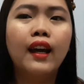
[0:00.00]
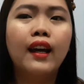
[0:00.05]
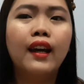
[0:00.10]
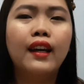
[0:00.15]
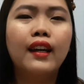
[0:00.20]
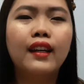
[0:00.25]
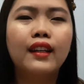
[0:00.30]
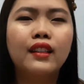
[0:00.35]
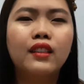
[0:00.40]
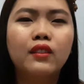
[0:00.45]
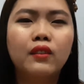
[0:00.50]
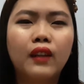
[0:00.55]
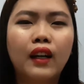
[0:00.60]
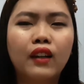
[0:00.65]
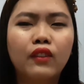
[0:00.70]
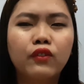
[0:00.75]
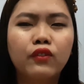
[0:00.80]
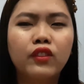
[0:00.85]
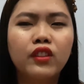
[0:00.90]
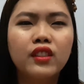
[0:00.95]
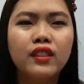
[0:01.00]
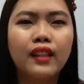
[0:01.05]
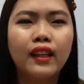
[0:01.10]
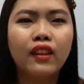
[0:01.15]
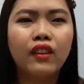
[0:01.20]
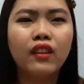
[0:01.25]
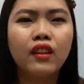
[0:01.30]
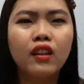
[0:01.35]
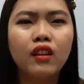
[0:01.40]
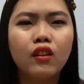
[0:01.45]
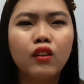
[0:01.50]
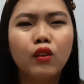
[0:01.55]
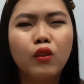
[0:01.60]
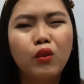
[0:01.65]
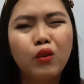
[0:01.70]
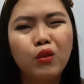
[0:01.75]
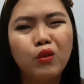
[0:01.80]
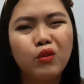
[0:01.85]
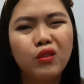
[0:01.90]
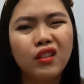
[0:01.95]
and at first I think,
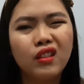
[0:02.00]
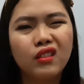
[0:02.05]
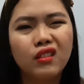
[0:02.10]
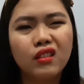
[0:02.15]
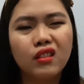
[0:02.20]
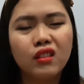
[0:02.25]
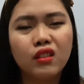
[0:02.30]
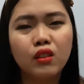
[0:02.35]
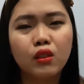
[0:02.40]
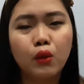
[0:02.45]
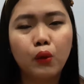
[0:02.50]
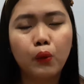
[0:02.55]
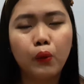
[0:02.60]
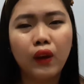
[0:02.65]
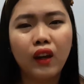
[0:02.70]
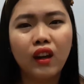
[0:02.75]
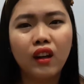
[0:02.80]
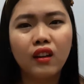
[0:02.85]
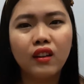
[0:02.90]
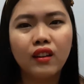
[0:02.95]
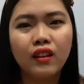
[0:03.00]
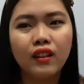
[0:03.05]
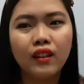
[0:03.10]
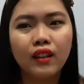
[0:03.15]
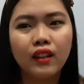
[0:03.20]
oh, it's square,